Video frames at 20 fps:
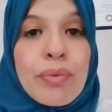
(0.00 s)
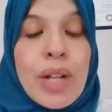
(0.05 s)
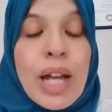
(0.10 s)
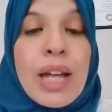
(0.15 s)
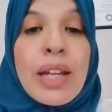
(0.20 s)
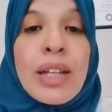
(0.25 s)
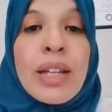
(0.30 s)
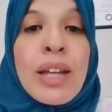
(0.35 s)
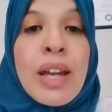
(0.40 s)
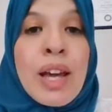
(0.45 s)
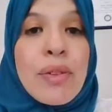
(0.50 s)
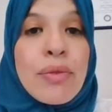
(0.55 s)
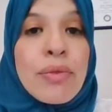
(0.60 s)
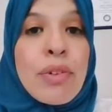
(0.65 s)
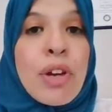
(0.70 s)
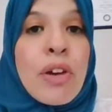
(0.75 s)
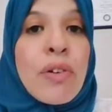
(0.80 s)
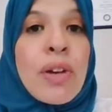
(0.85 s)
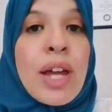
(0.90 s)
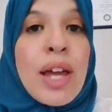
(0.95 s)
And get
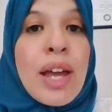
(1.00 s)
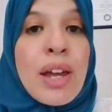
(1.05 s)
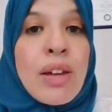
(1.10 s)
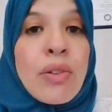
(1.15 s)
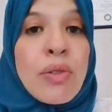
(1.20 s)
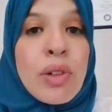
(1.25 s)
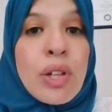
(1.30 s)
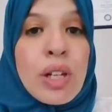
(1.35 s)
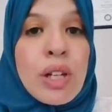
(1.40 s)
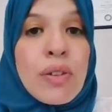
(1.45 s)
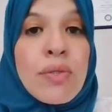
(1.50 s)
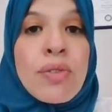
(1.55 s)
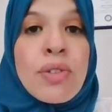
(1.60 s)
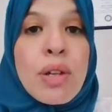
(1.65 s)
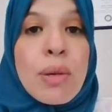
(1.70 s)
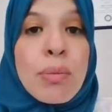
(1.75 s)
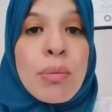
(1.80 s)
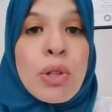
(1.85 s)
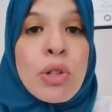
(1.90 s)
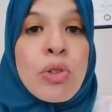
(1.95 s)
very angry if
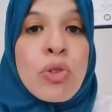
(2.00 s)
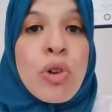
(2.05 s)
someone